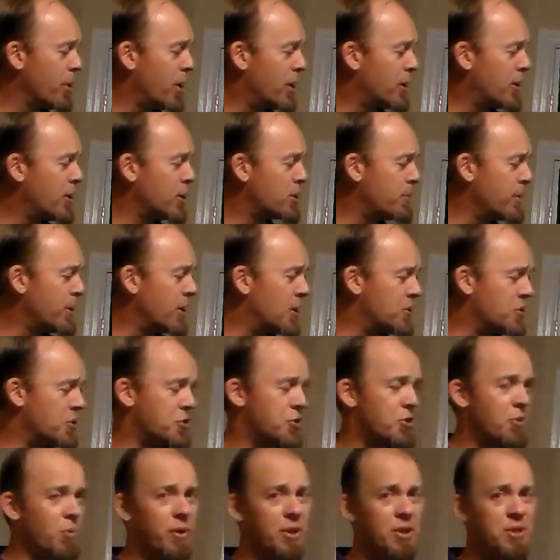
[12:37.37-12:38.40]
product because
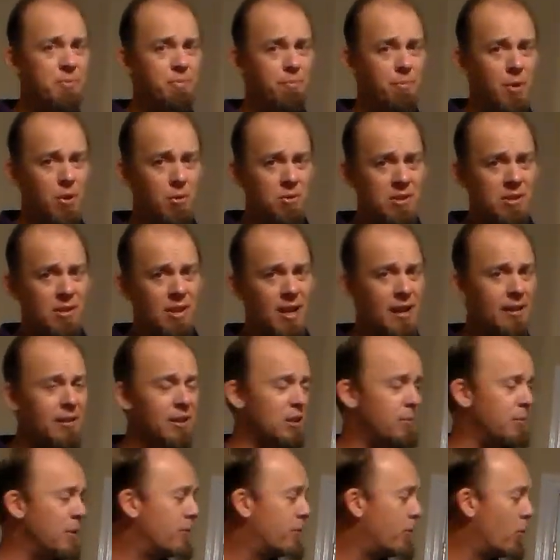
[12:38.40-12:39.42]
it's the one that's most
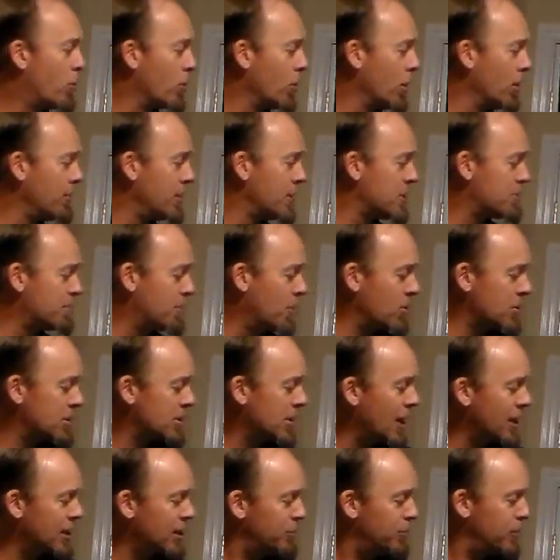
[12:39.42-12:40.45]
likely to be formed. It's
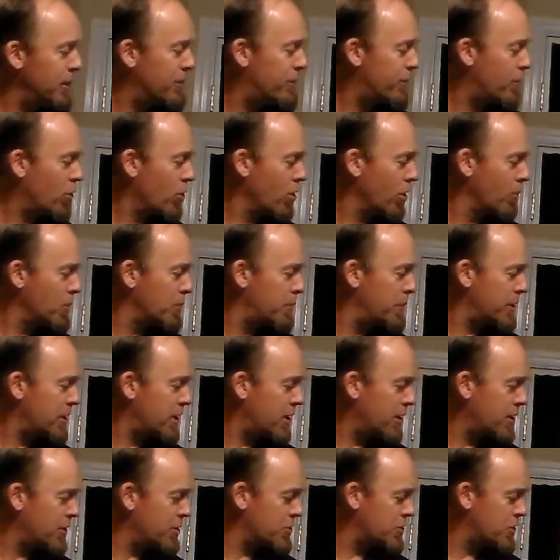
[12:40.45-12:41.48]
most likely to be formed
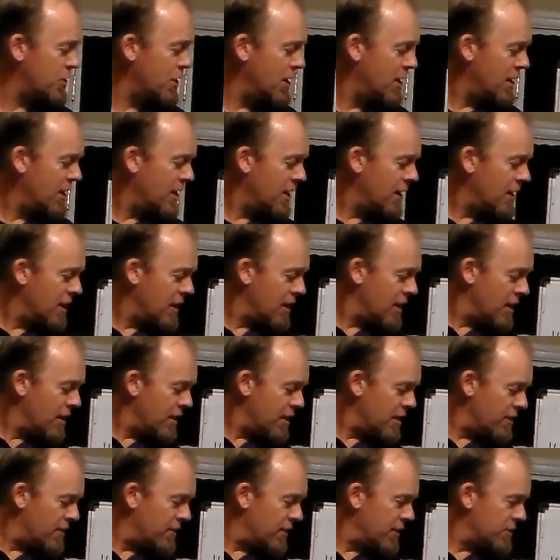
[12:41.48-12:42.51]
because
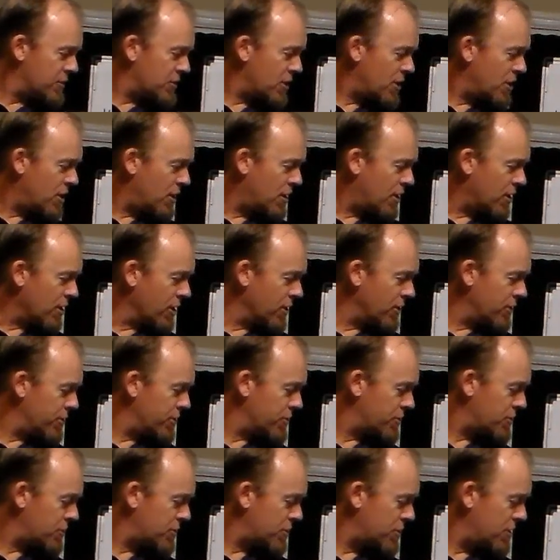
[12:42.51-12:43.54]
this
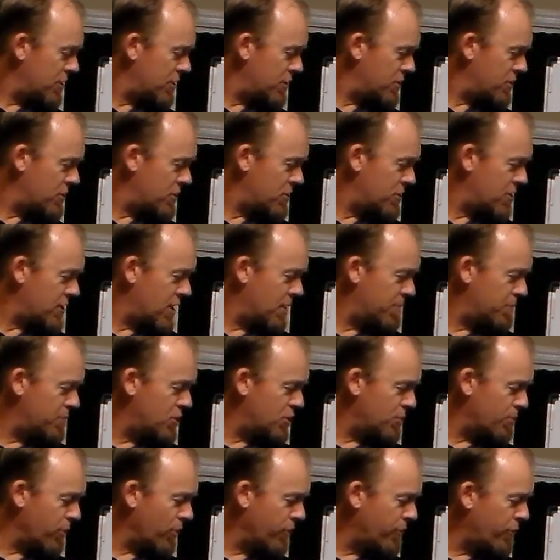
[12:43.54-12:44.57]
hardest
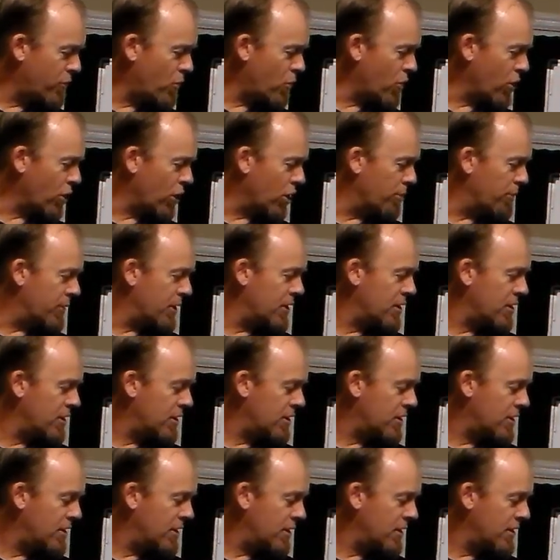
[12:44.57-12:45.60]
step to perform
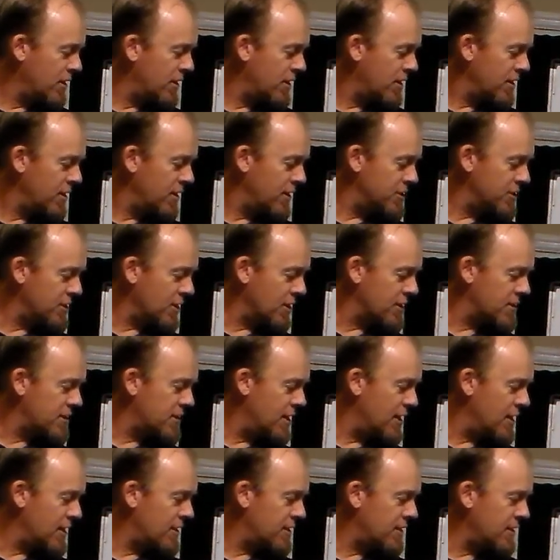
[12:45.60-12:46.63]
is going
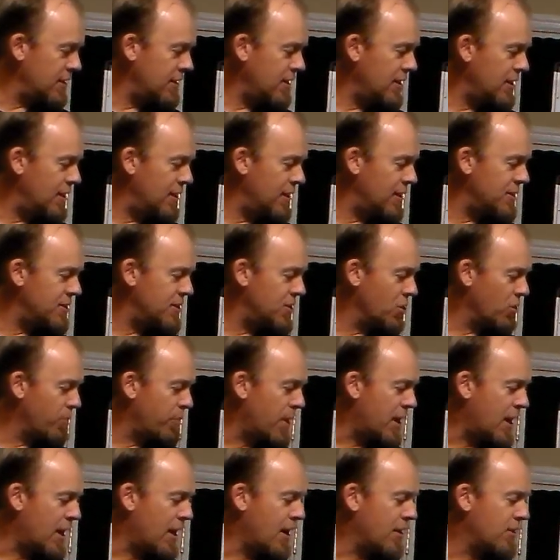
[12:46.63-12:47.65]
to take the
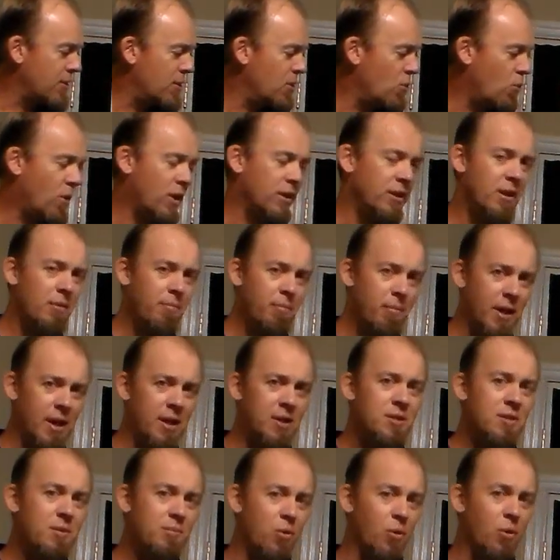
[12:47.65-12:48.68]
easier path, the one that
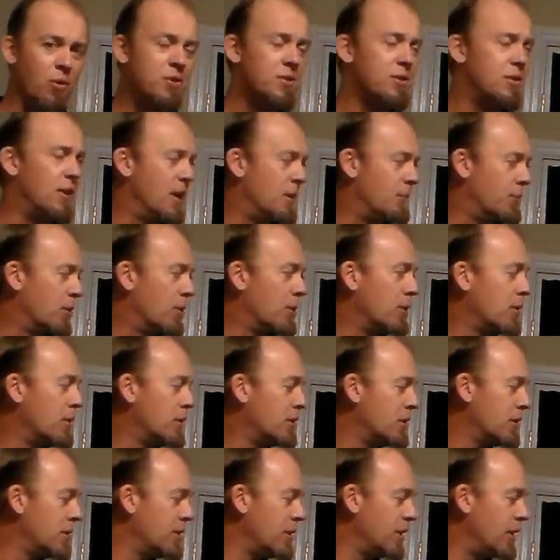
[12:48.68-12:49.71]
makes the more
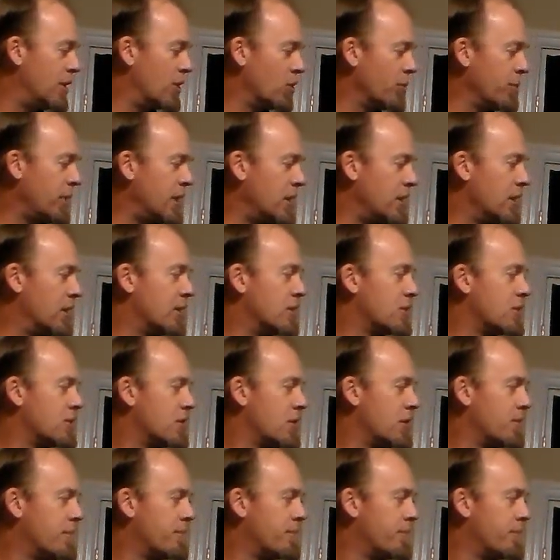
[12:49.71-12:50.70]
stable intermediate.